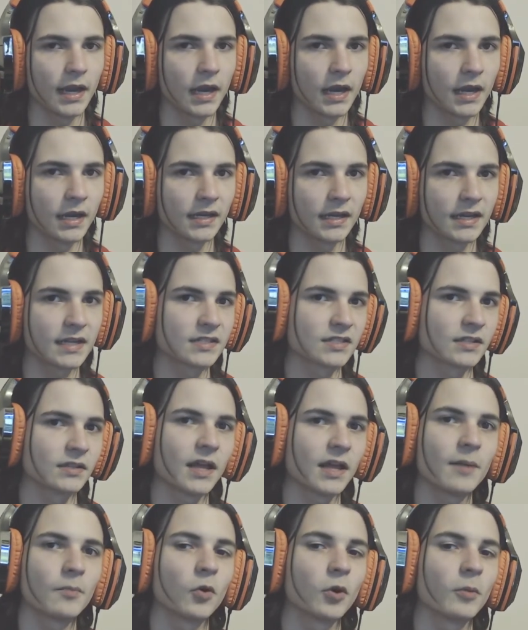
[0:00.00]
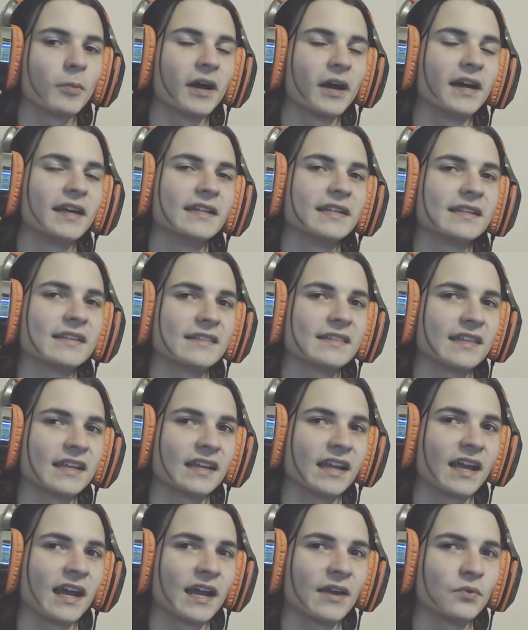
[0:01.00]
And it has a lot more behind it
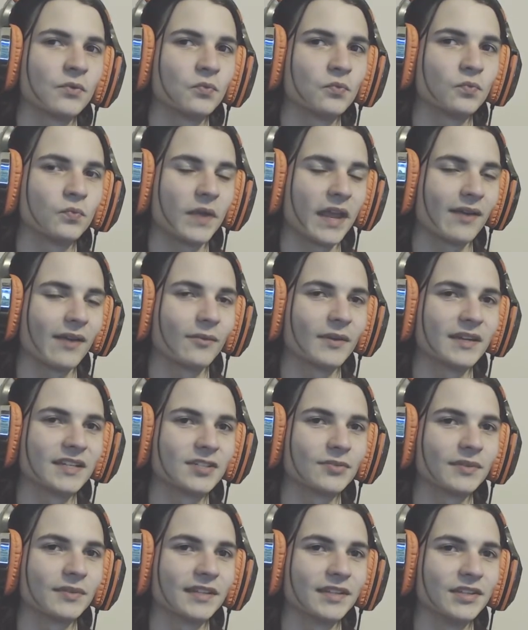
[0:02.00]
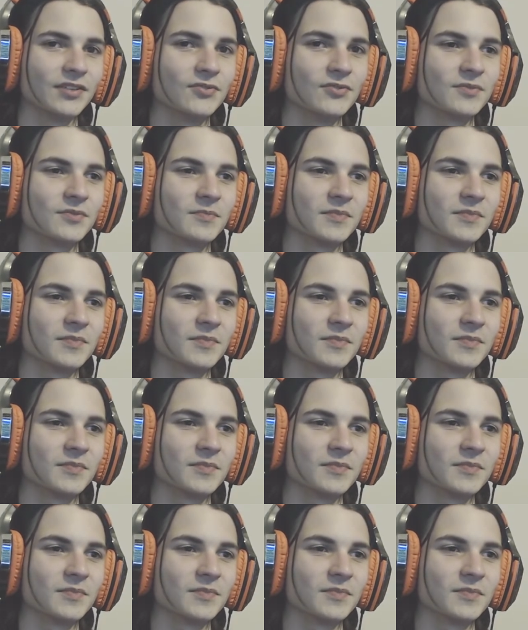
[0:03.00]
that I can't wait to really use,